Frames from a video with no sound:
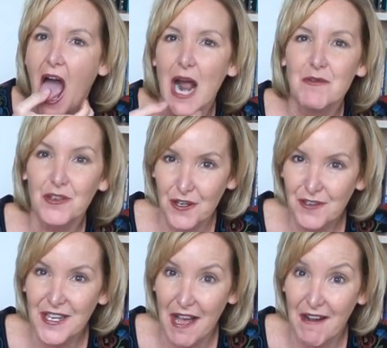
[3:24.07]
I'm sure
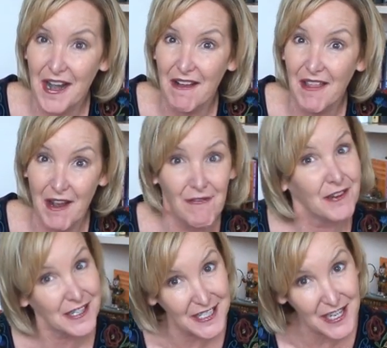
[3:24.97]
your down and out life will
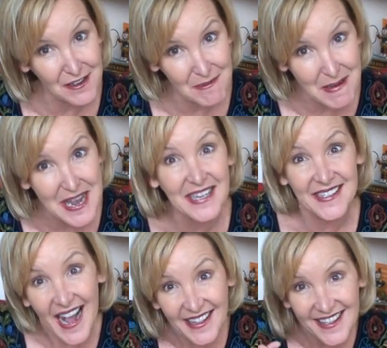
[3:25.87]
continue to be
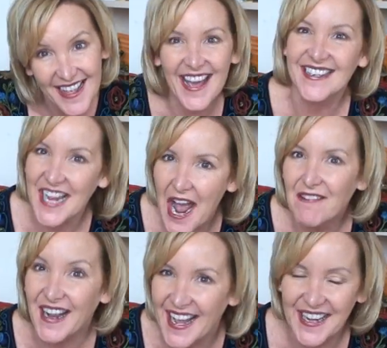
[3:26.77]
exactly that,
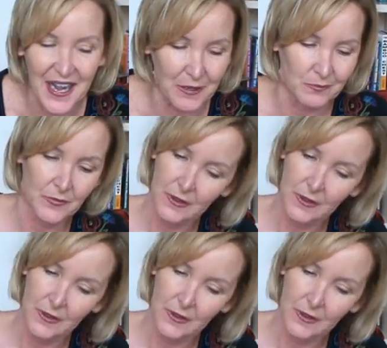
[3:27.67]
down and out.